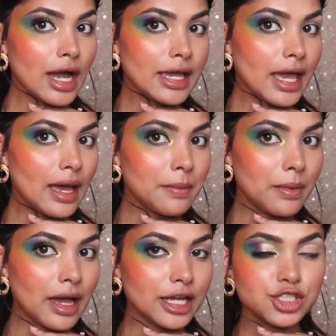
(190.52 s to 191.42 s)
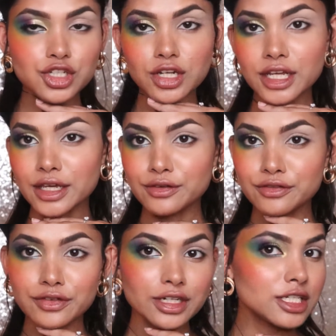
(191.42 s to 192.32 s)
I have actually
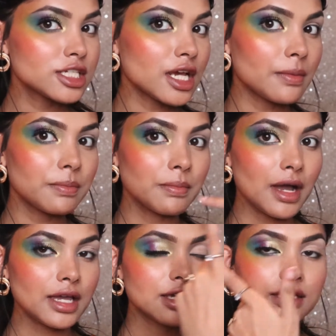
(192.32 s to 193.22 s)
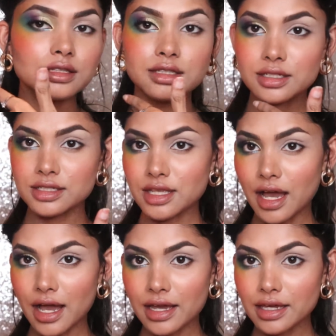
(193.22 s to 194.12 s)
finished up my this
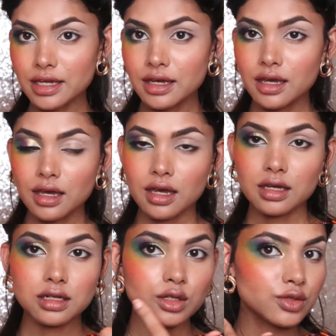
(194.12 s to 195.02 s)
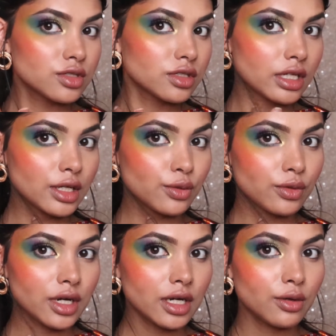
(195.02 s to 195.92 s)
eye it looks really
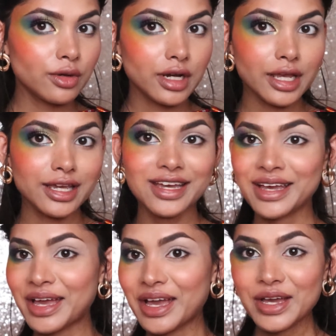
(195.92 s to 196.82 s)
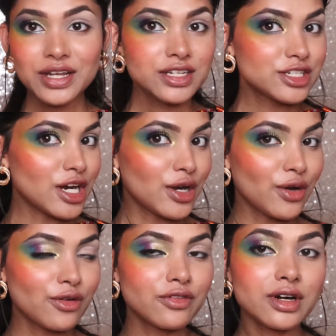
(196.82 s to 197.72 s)
weird when I turn
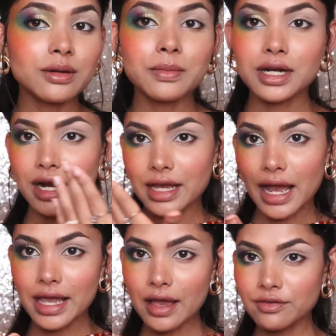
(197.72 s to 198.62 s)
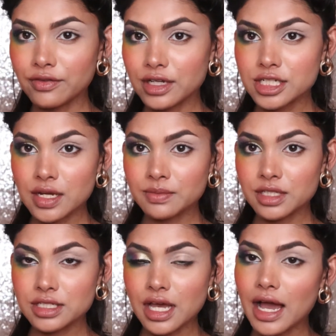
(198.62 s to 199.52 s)
over but like I have finished up
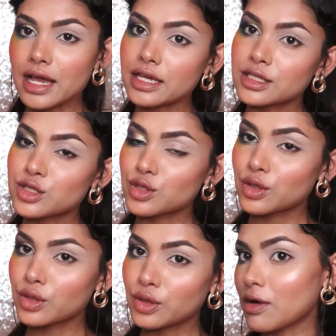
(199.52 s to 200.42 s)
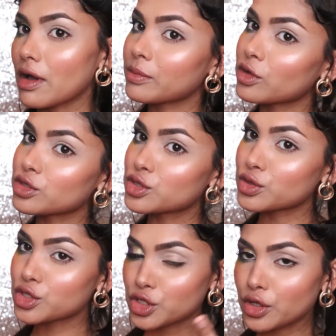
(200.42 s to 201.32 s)
this eye so now I'm going
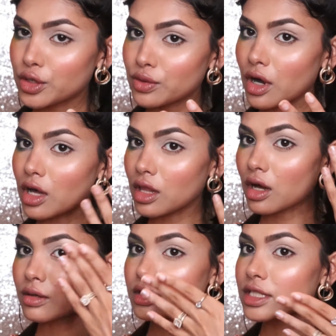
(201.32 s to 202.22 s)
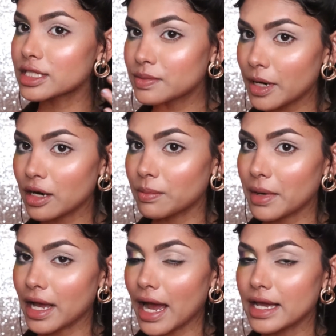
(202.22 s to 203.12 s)
to show you all on this part of
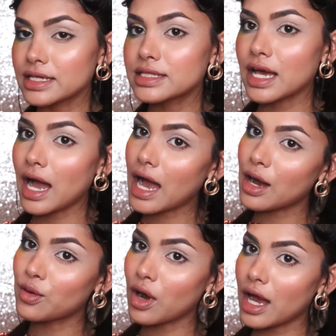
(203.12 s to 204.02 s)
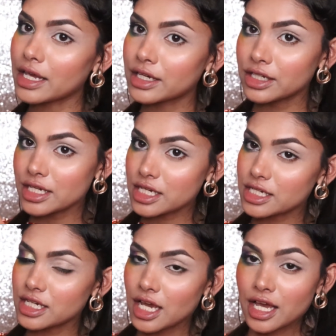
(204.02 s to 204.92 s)
my eyes how I
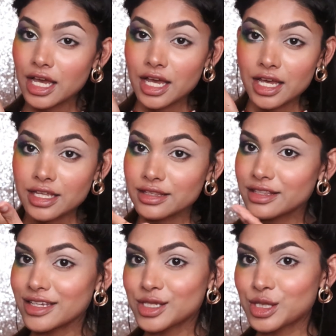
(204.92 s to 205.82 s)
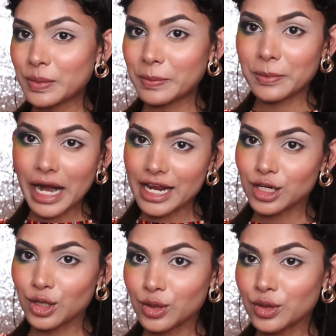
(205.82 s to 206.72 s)
created this
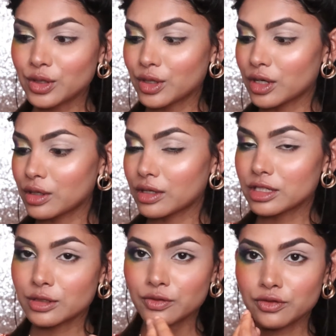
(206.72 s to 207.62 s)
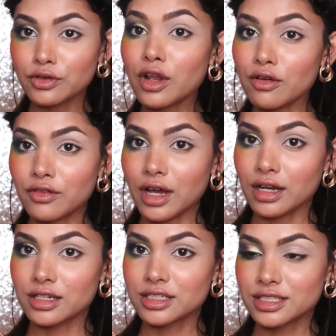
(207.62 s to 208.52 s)
bright look full of
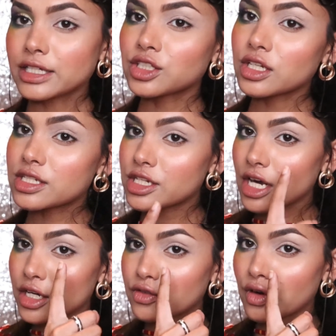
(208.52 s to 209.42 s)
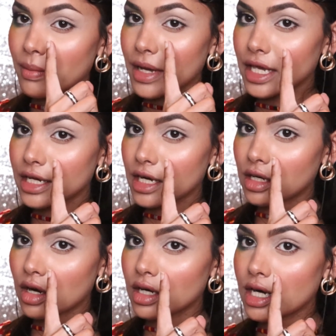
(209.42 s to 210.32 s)
colors I actually started from my inner
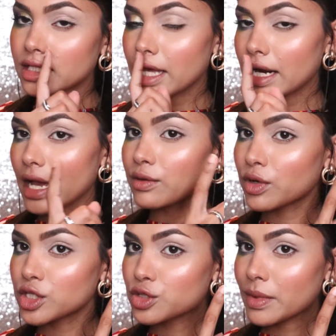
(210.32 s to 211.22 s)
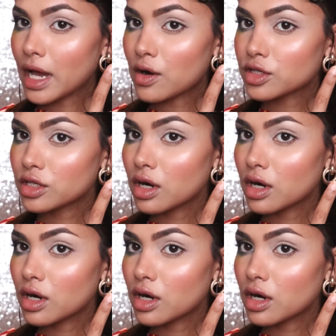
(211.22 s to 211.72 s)
corner then I went to my outer